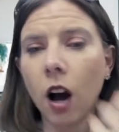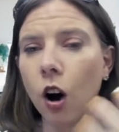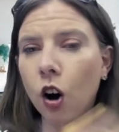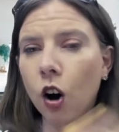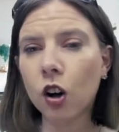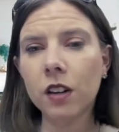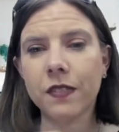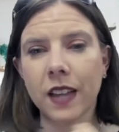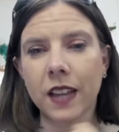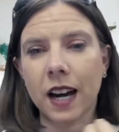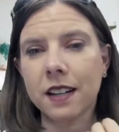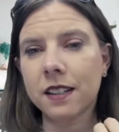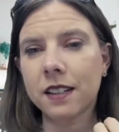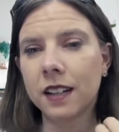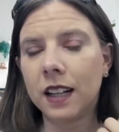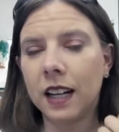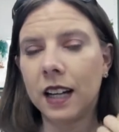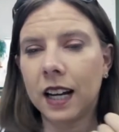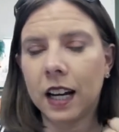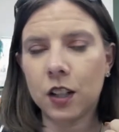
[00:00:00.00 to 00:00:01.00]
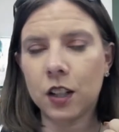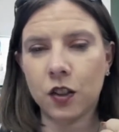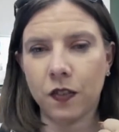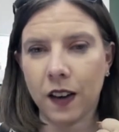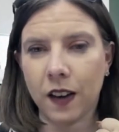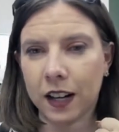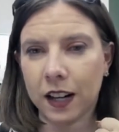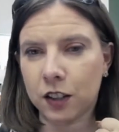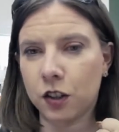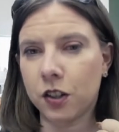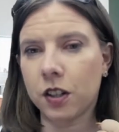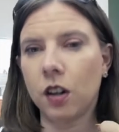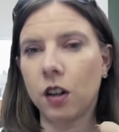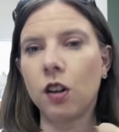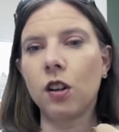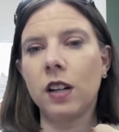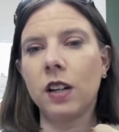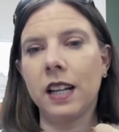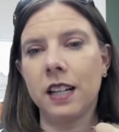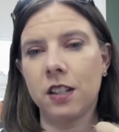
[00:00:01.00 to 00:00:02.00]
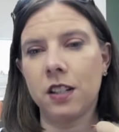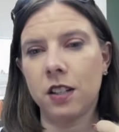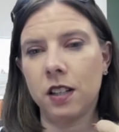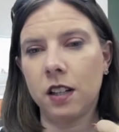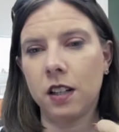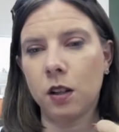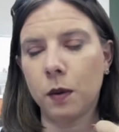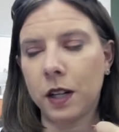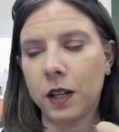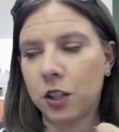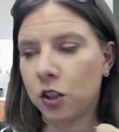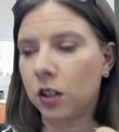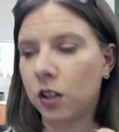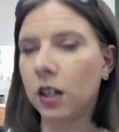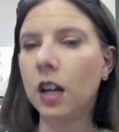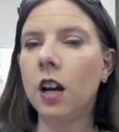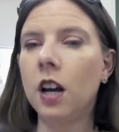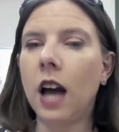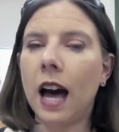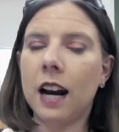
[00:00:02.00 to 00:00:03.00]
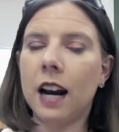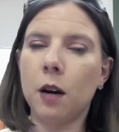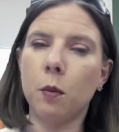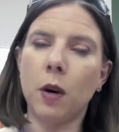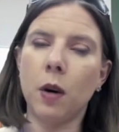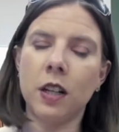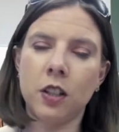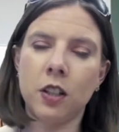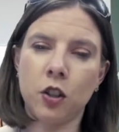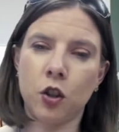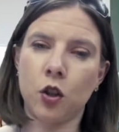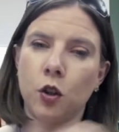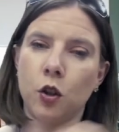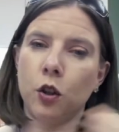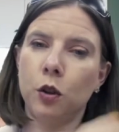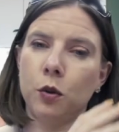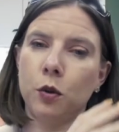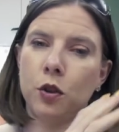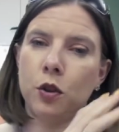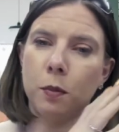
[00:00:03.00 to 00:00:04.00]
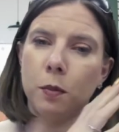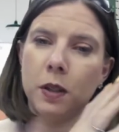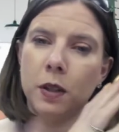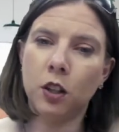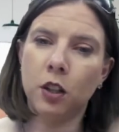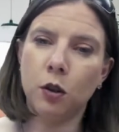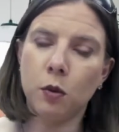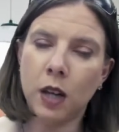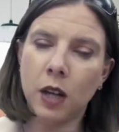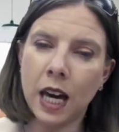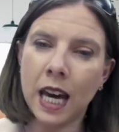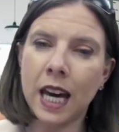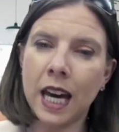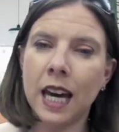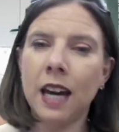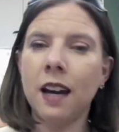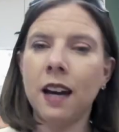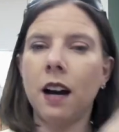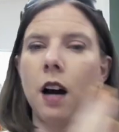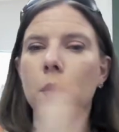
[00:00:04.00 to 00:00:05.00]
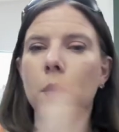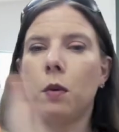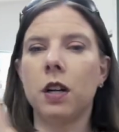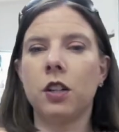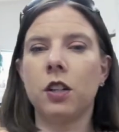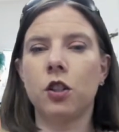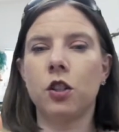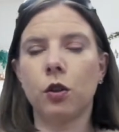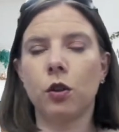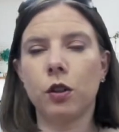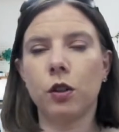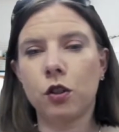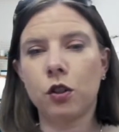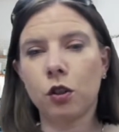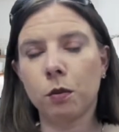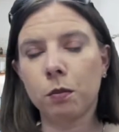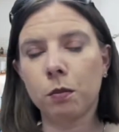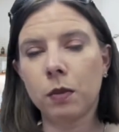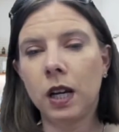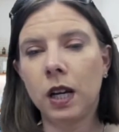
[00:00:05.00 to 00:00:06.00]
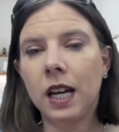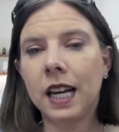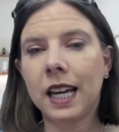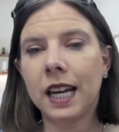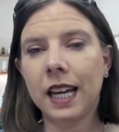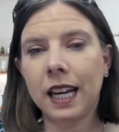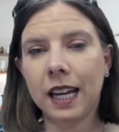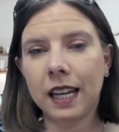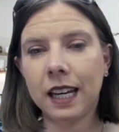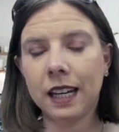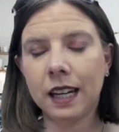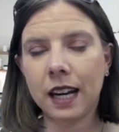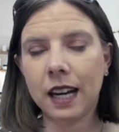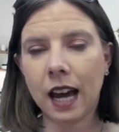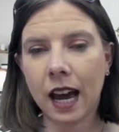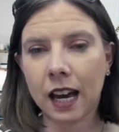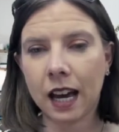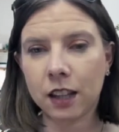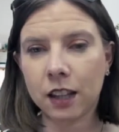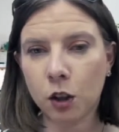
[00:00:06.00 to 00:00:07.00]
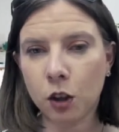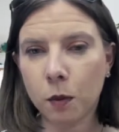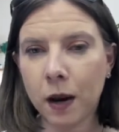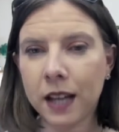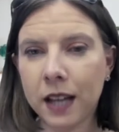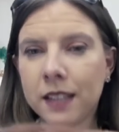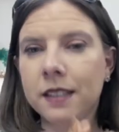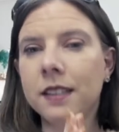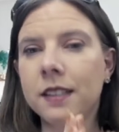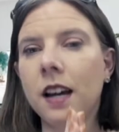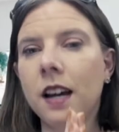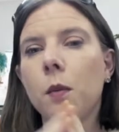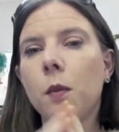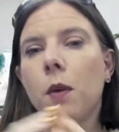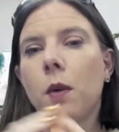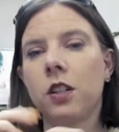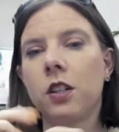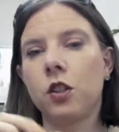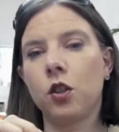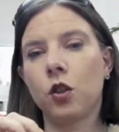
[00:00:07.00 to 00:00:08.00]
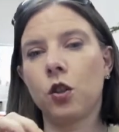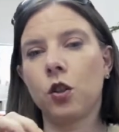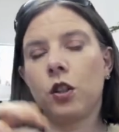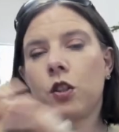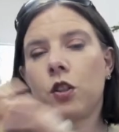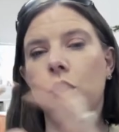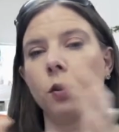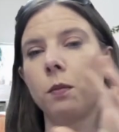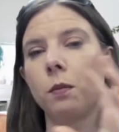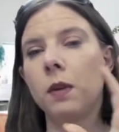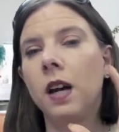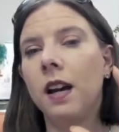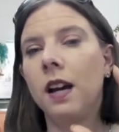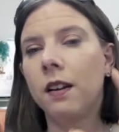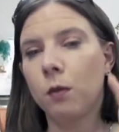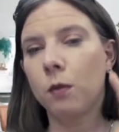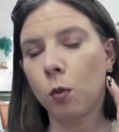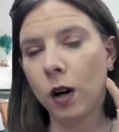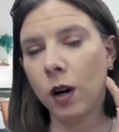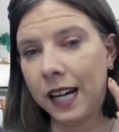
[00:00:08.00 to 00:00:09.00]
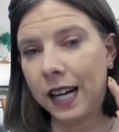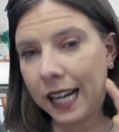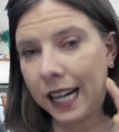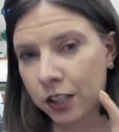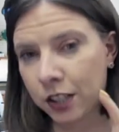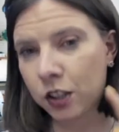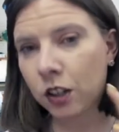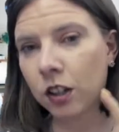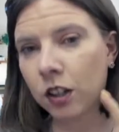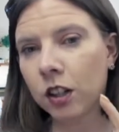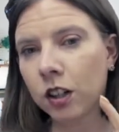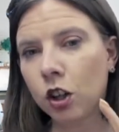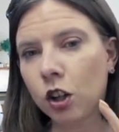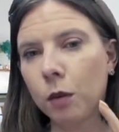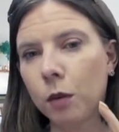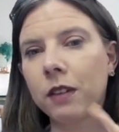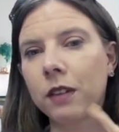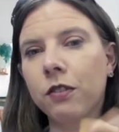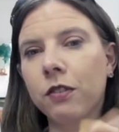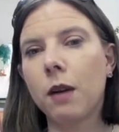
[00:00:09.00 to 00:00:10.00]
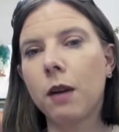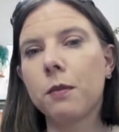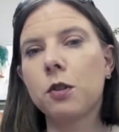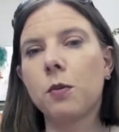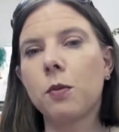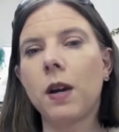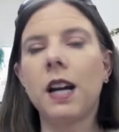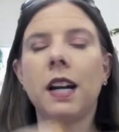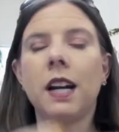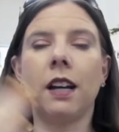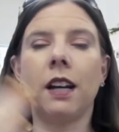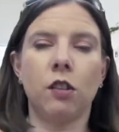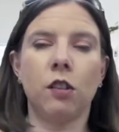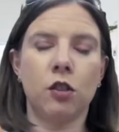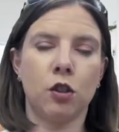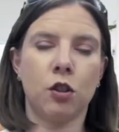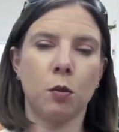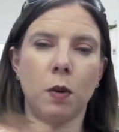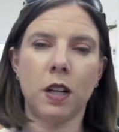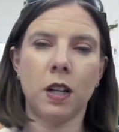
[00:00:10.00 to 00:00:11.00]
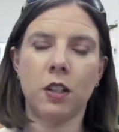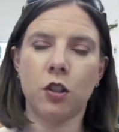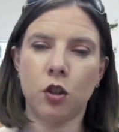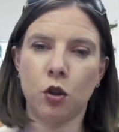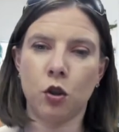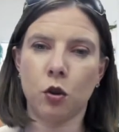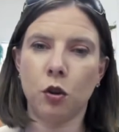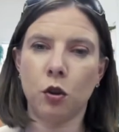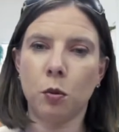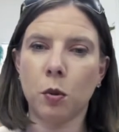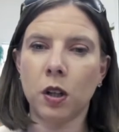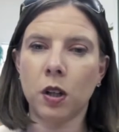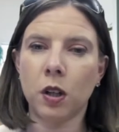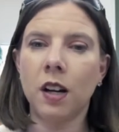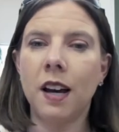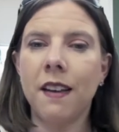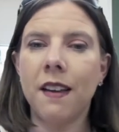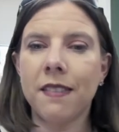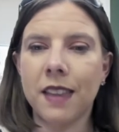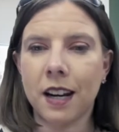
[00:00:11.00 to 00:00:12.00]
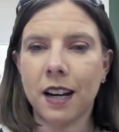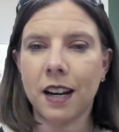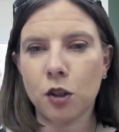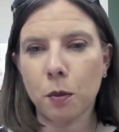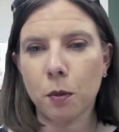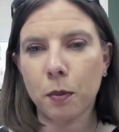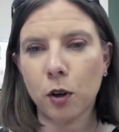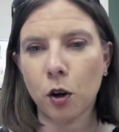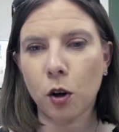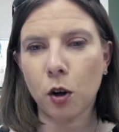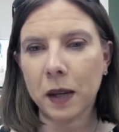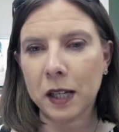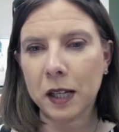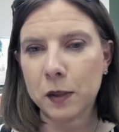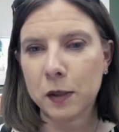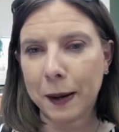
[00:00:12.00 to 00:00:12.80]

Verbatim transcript: All of that is factored all into the equation. And I wanted to show you some in the U K, I want to show you some in uh, the U S, I want to show you some where Lyxor are coming from as well, and I also wanted to show you one that is up and coming.